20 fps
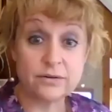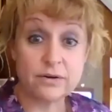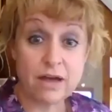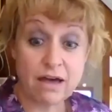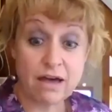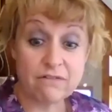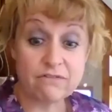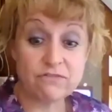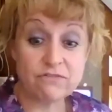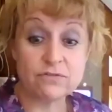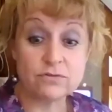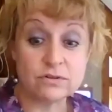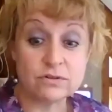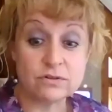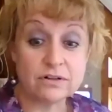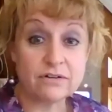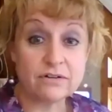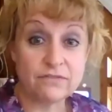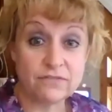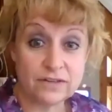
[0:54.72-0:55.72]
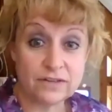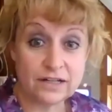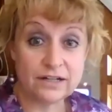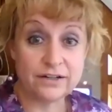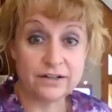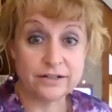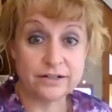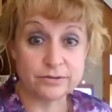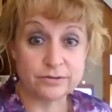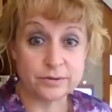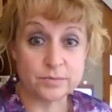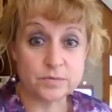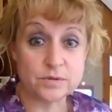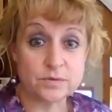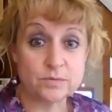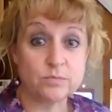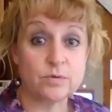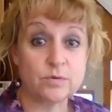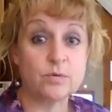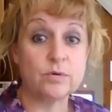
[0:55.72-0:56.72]
have four affinity groups.
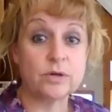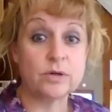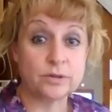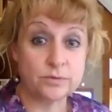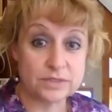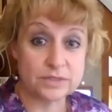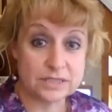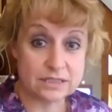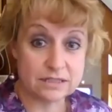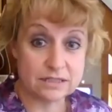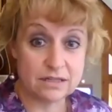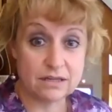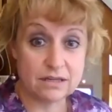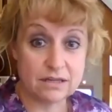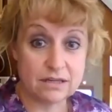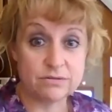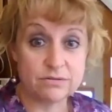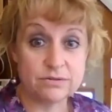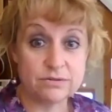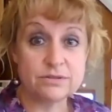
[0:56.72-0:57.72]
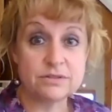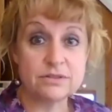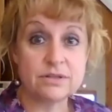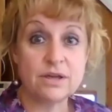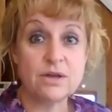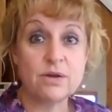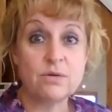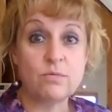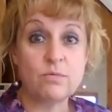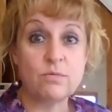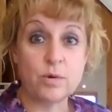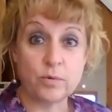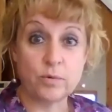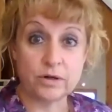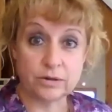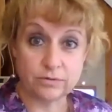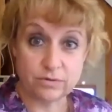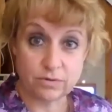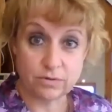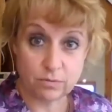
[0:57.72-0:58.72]
We work with CEOs we
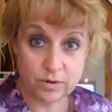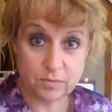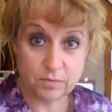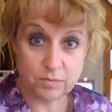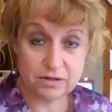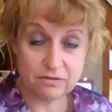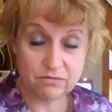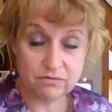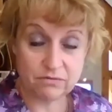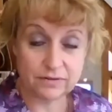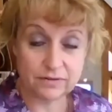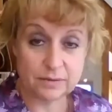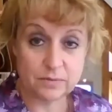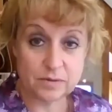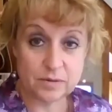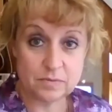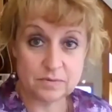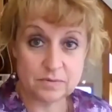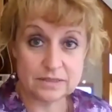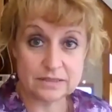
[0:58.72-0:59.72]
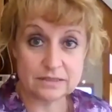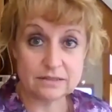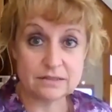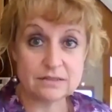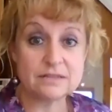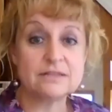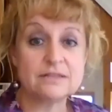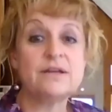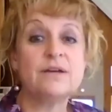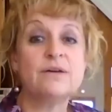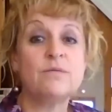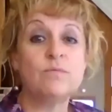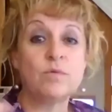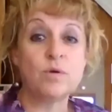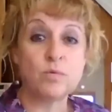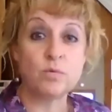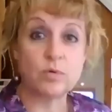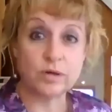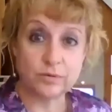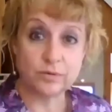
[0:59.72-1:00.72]
work with women in family business. We
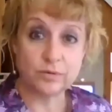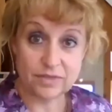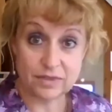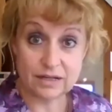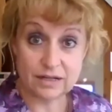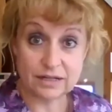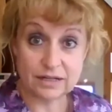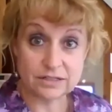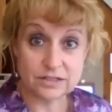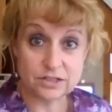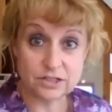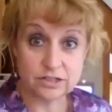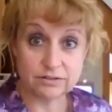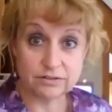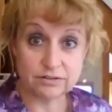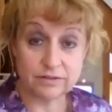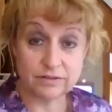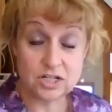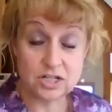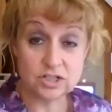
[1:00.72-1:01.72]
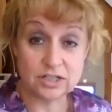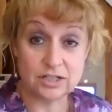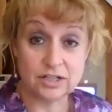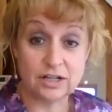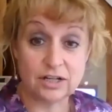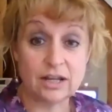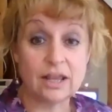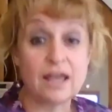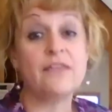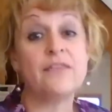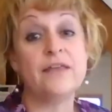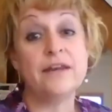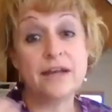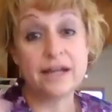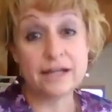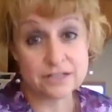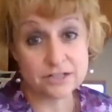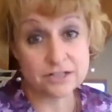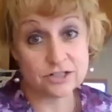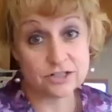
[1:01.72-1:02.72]
work with the next generation. And the
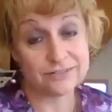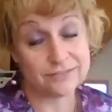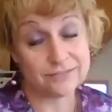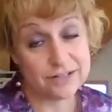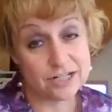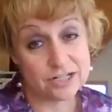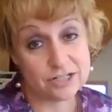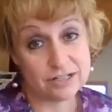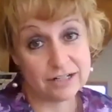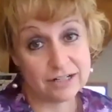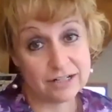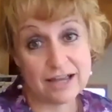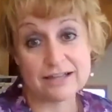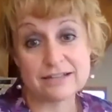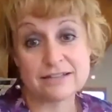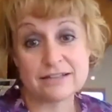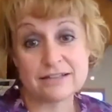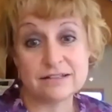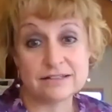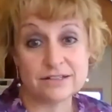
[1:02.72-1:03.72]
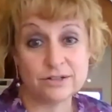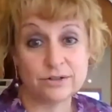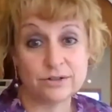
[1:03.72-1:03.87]
next generation asked us to